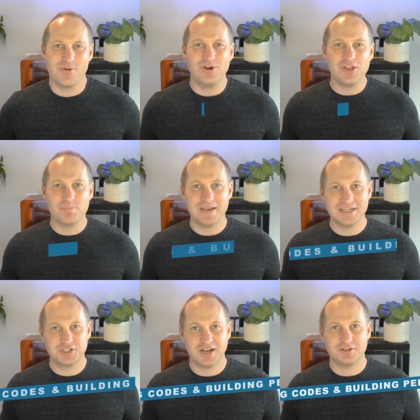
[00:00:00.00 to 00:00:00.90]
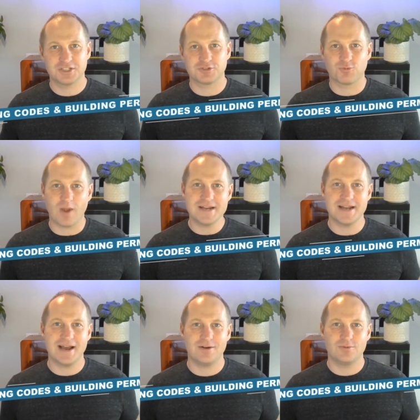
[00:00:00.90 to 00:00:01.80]
One of the biggest challenges right
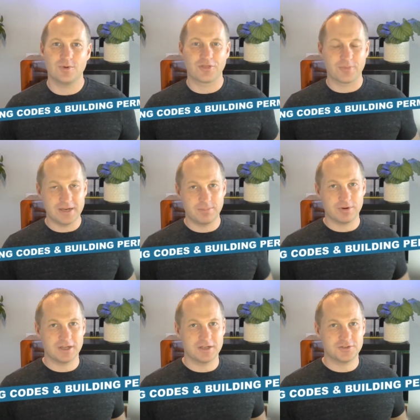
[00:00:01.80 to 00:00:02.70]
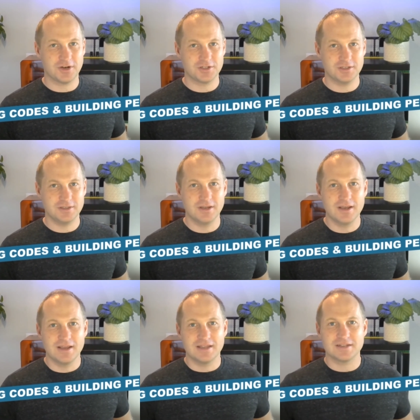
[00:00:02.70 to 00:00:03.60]
now with 3D printed construction
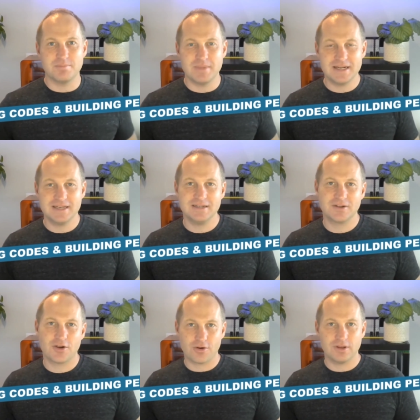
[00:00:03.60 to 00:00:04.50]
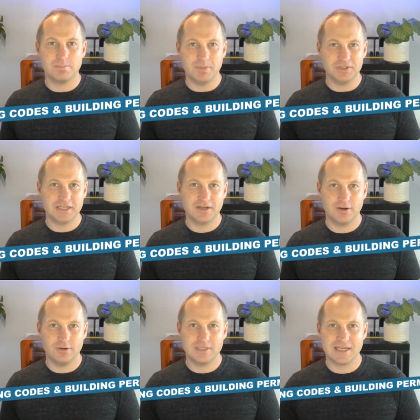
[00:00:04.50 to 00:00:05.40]
is meeting current building
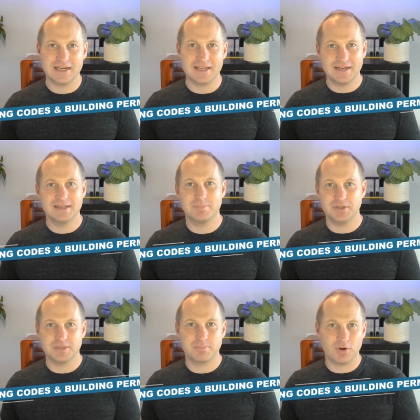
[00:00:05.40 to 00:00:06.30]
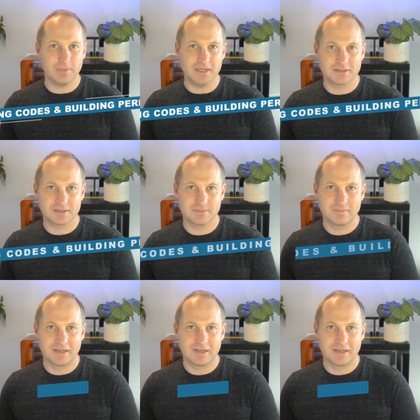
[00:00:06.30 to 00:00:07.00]
codes and getting building permits.